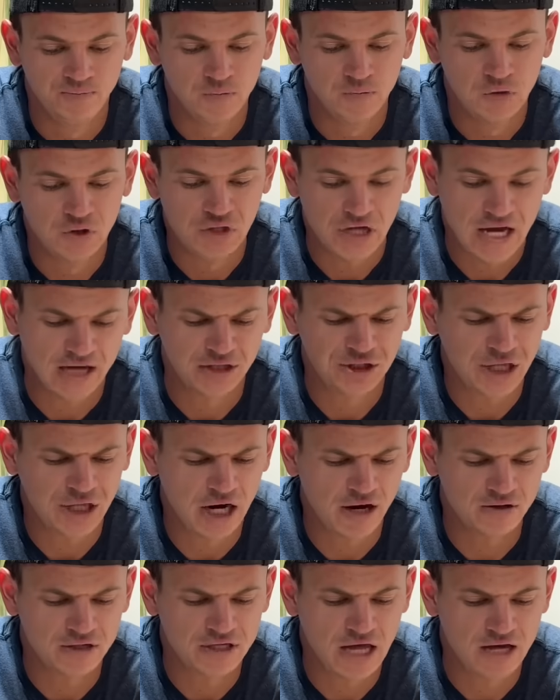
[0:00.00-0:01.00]
So yeah,
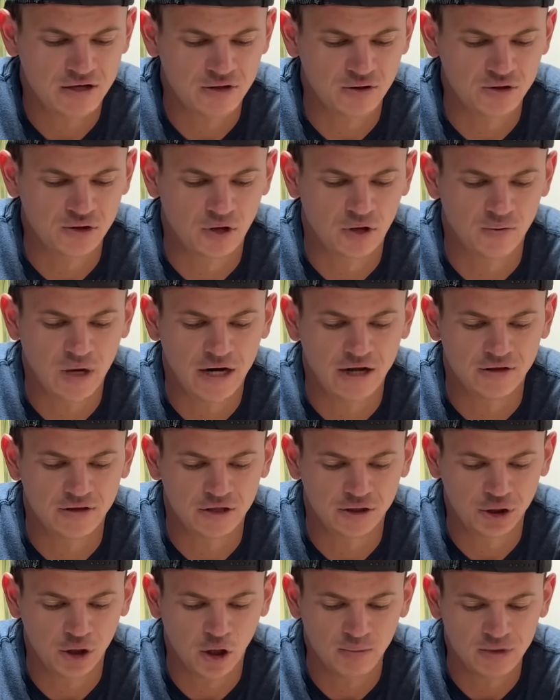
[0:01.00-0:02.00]
shout out to that user on Reddit
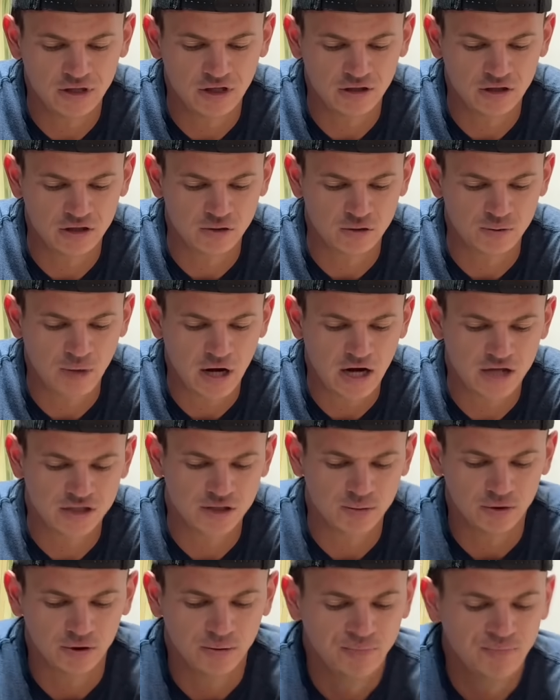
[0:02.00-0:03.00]
that showed me that this was
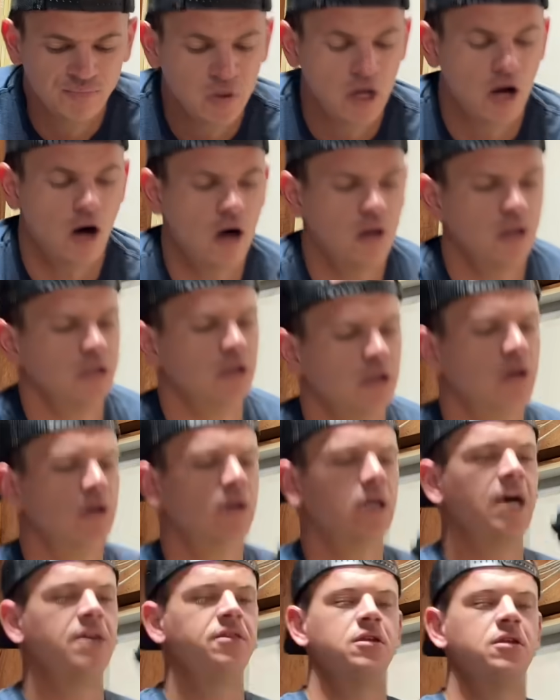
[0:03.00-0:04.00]
possible. All in
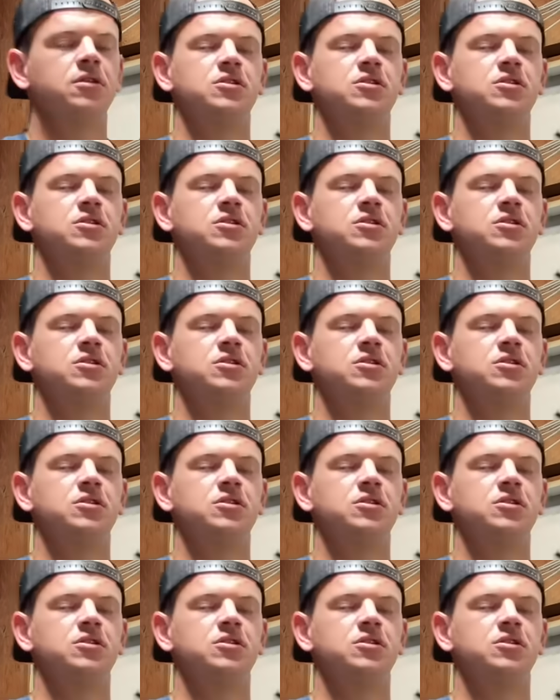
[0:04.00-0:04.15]
all, I think